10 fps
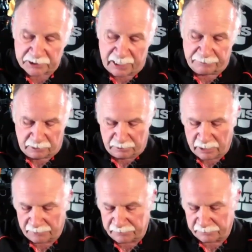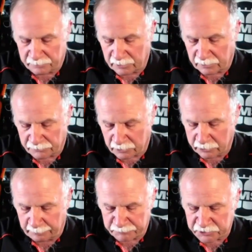and the
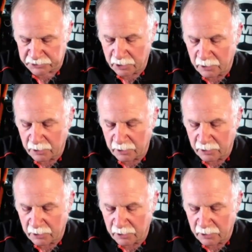clips